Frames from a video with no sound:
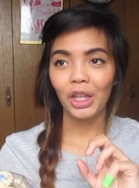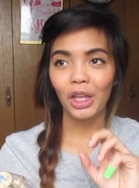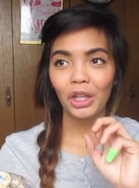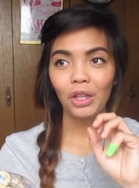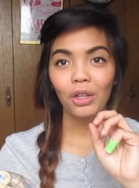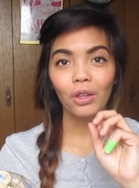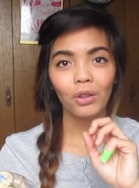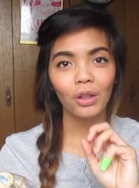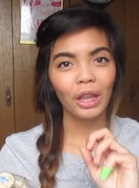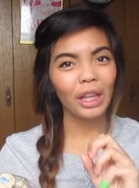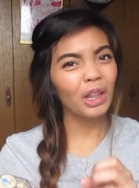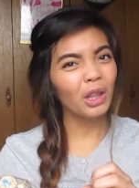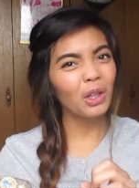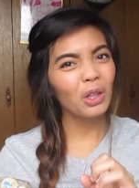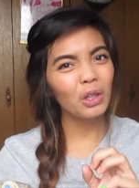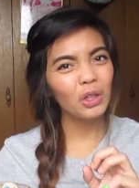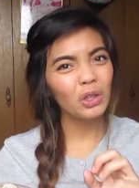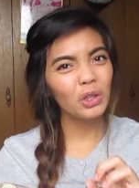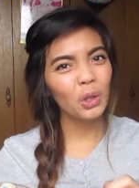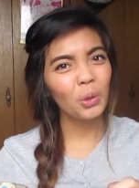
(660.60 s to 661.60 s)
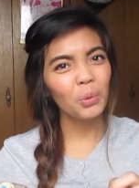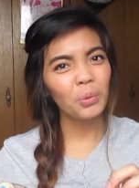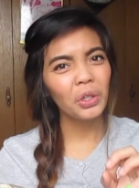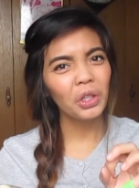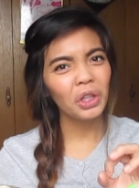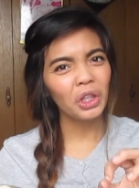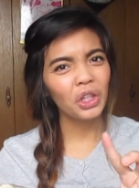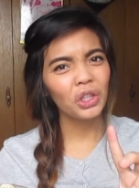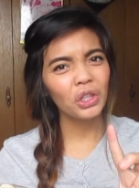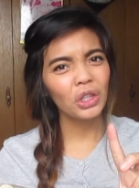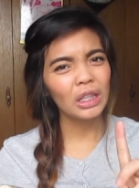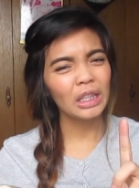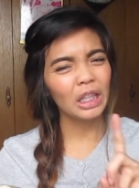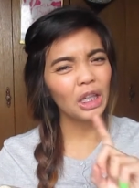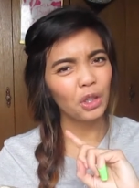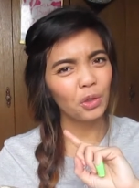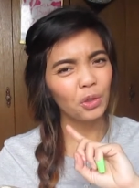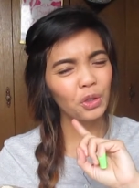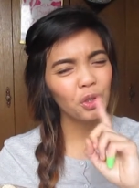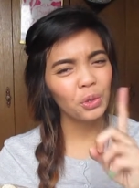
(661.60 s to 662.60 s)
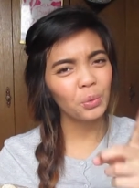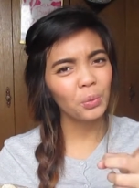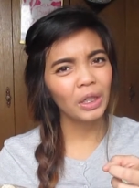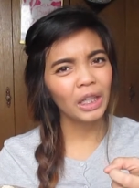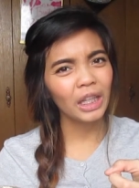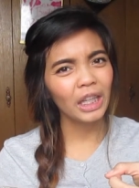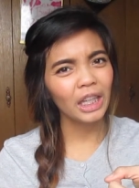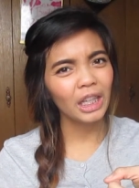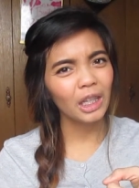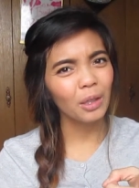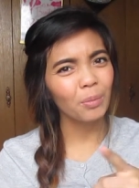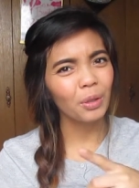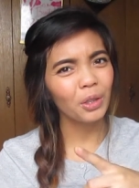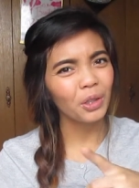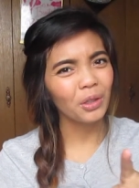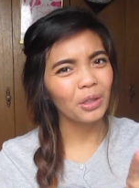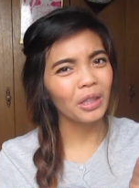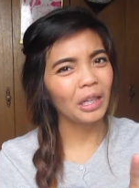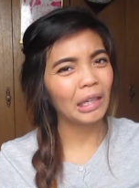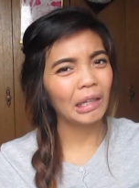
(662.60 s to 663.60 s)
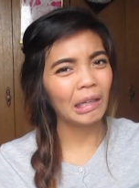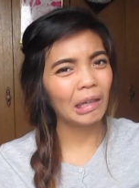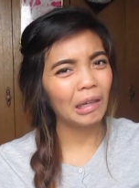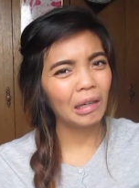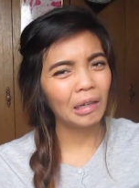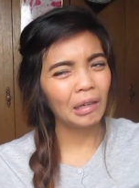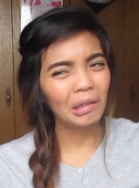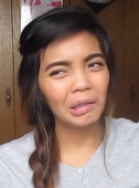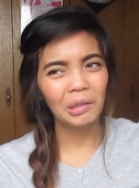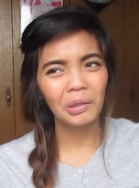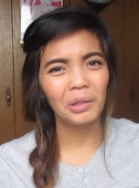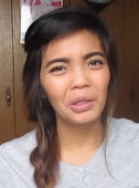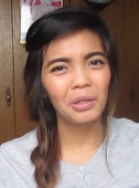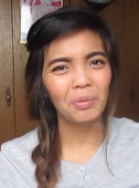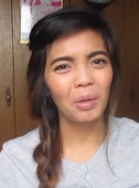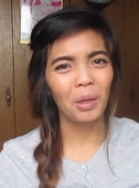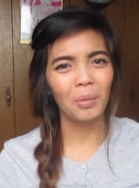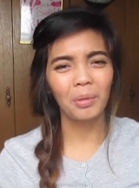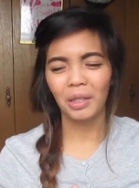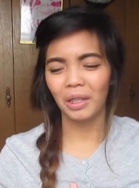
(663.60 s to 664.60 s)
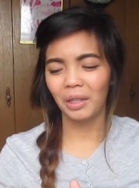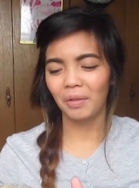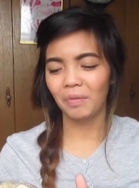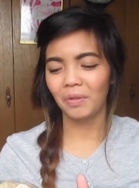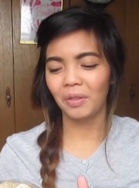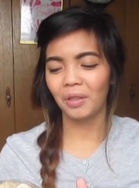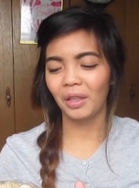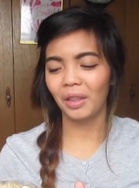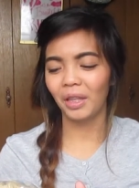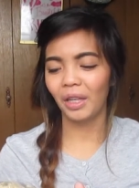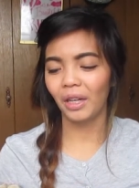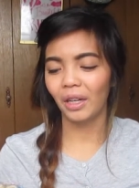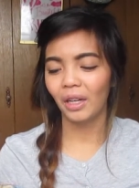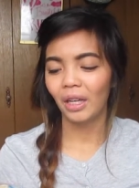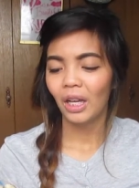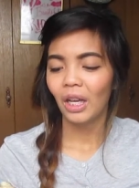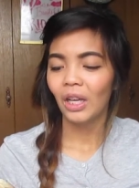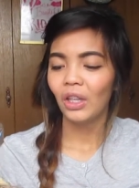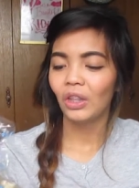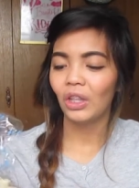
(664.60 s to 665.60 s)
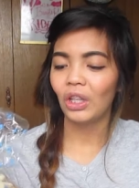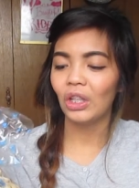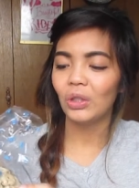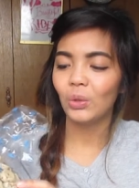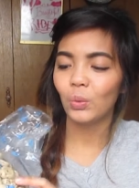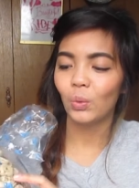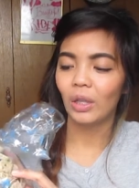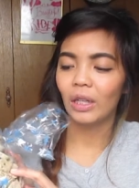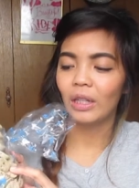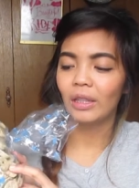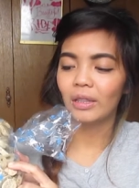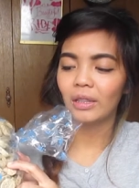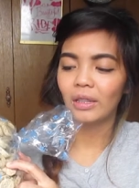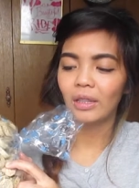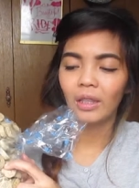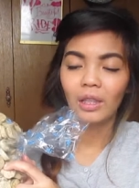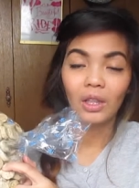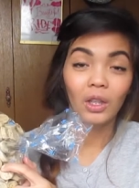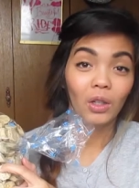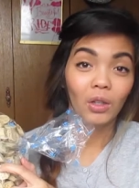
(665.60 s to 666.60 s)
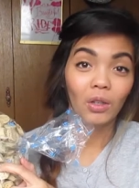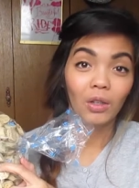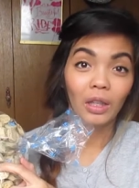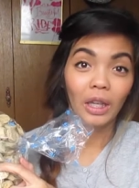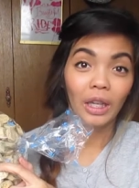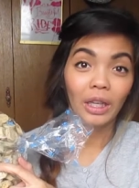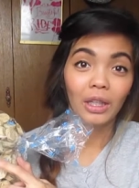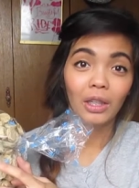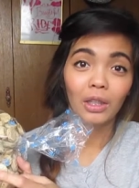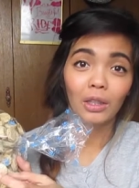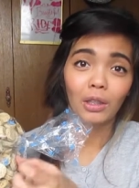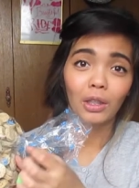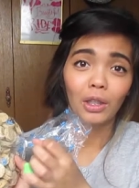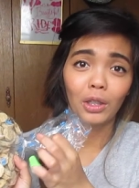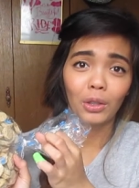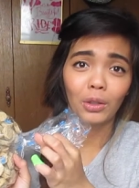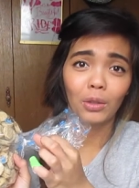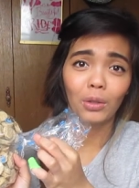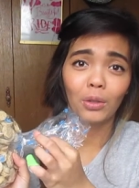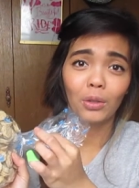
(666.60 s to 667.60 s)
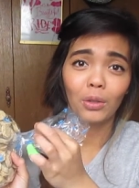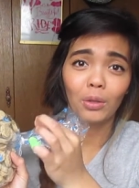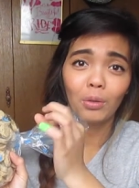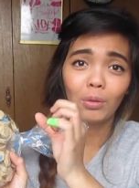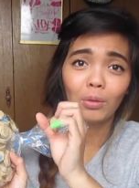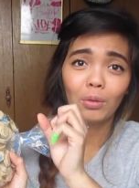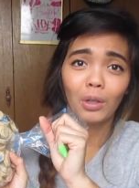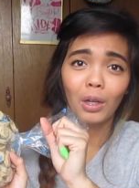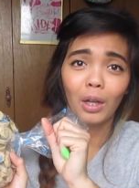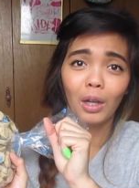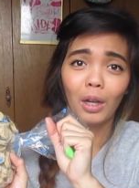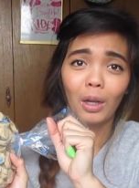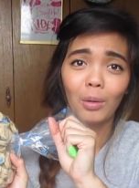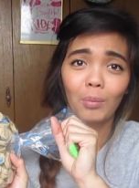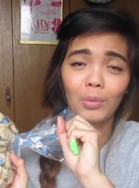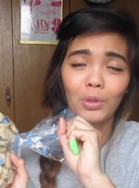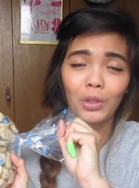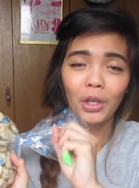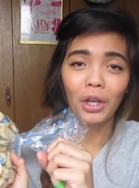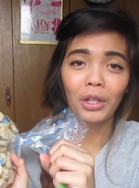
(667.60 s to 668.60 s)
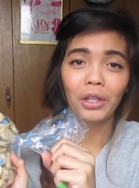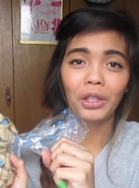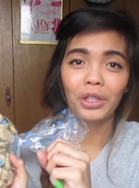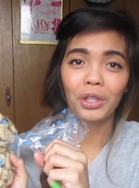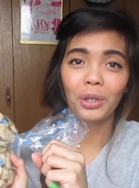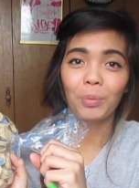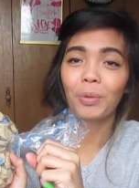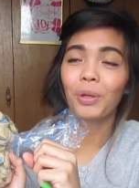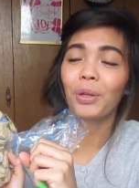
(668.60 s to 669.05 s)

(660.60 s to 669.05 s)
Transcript: they, they look so delicious like you just want to eat it but you're like oh no there's probably liver in there. These ones look like little um, chocolate chip